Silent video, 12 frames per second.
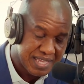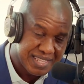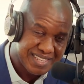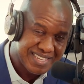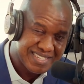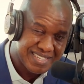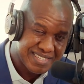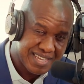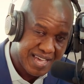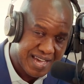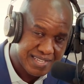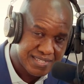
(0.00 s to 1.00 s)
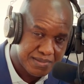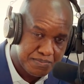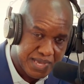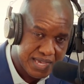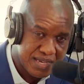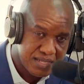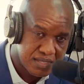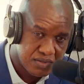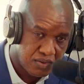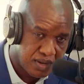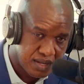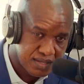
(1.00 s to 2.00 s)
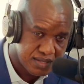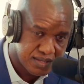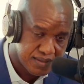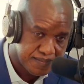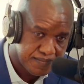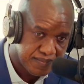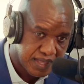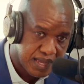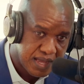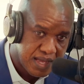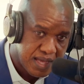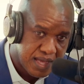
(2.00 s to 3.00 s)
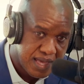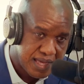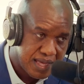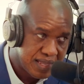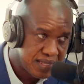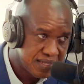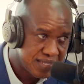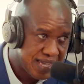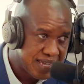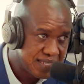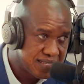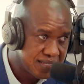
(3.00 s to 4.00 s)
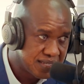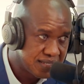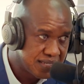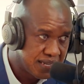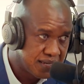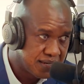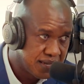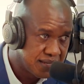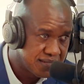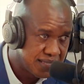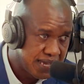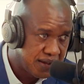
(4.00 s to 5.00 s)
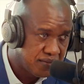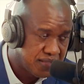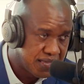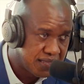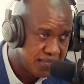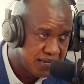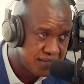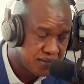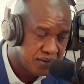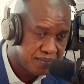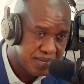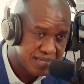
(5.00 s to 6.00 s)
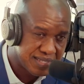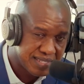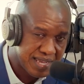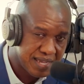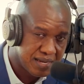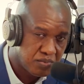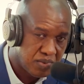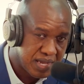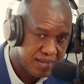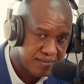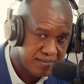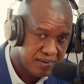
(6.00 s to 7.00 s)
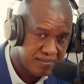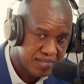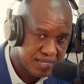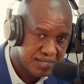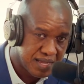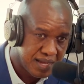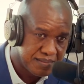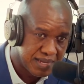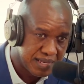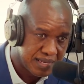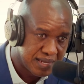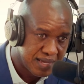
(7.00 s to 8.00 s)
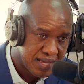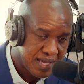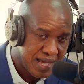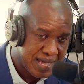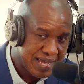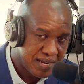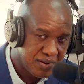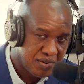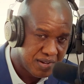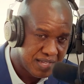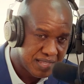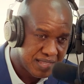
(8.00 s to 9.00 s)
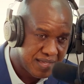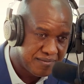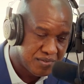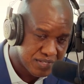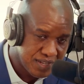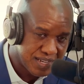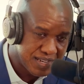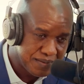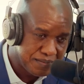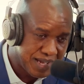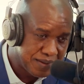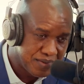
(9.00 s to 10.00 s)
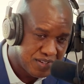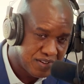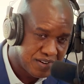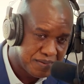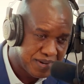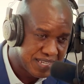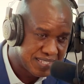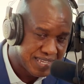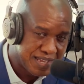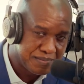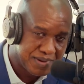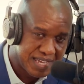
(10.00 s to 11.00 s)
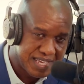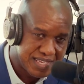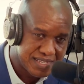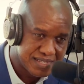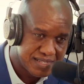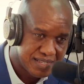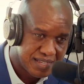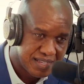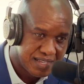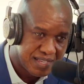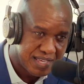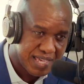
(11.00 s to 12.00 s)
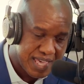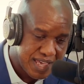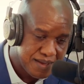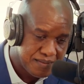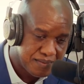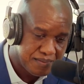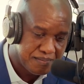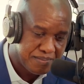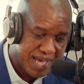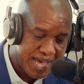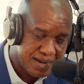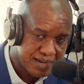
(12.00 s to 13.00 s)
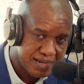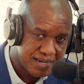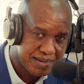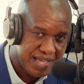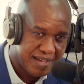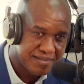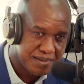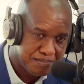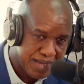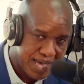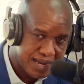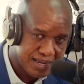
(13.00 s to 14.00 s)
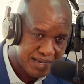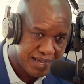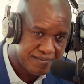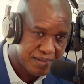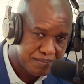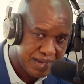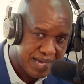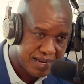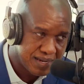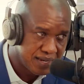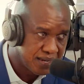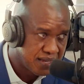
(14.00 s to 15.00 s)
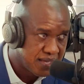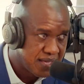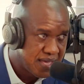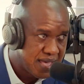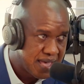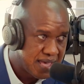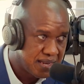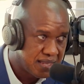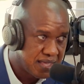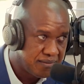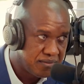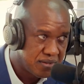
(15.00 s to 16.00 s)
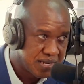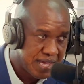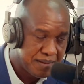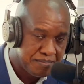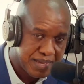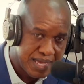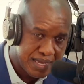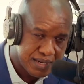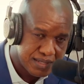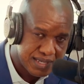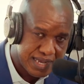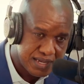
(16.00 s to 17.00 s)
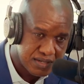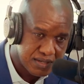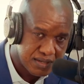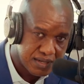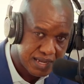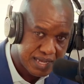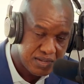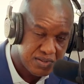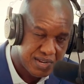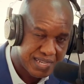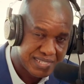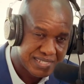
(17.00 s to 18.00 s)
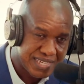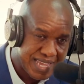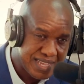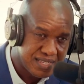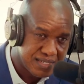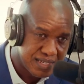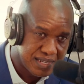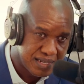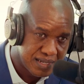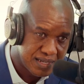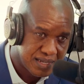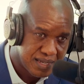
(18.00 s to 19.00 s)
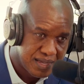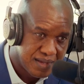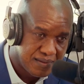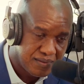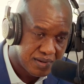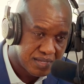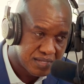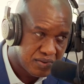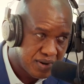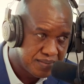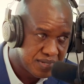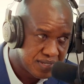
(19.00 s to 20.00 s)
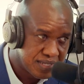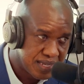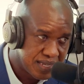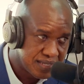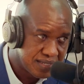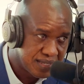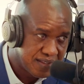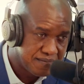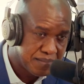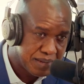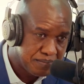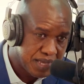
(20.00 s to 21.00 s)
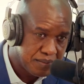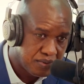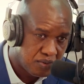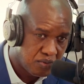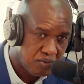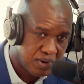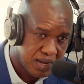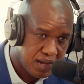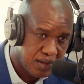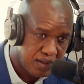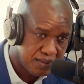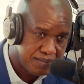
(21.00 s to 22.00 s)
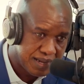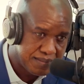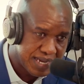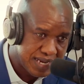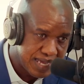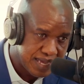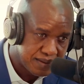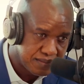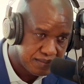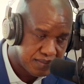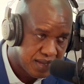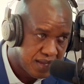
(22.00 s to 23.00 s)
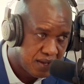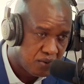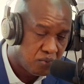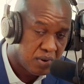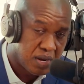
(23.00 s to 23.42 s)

this is God speaking to Amen. us. Amen. And, and, the scientists are telling us now that there is going to be a second wave hmm. of this coming. And I know if you study the Bible, you hear about the 10 plagues. Mm-hmm. Mm-hmm. It came pattern after pattern after pattern. Yes. And if you're not paying attention and you're not changing for the scripture says, If my people who are called by my name will